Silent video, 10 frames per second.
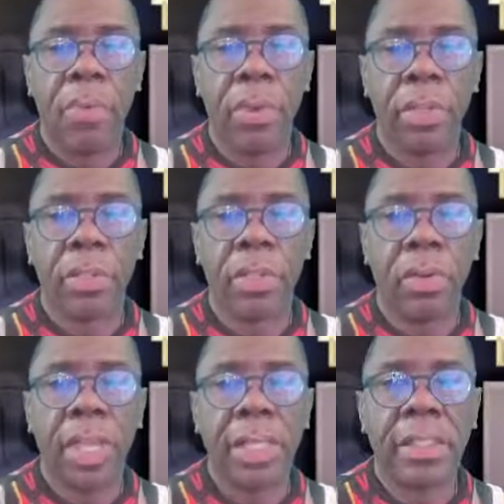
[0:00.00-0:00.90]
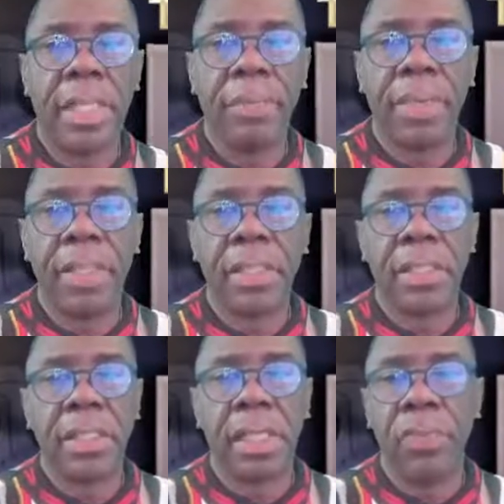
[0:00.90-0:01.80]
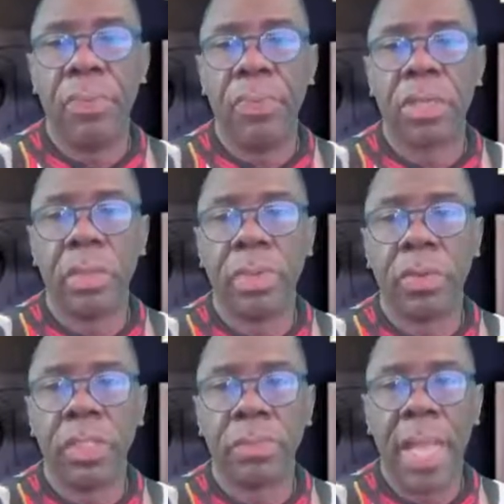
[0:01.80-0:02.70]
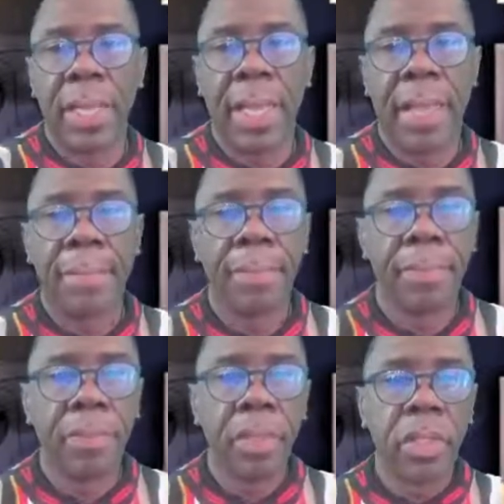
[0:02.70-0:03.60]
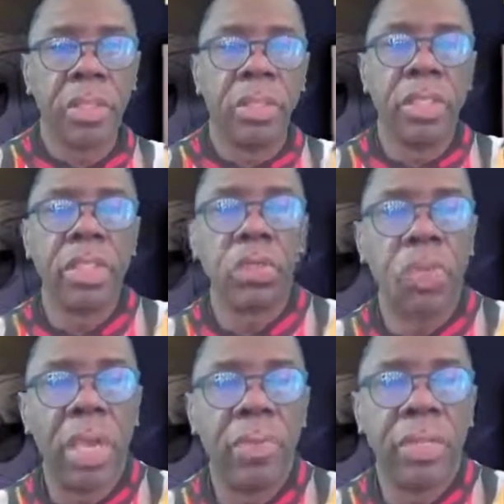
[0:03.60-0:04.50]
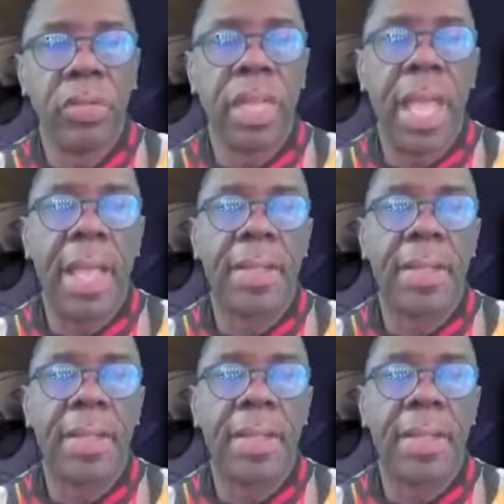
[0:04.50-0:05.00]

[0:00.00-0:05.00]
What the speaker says: were showcasing their businesses, and we brought them on the spotlight. So this is the way we do that.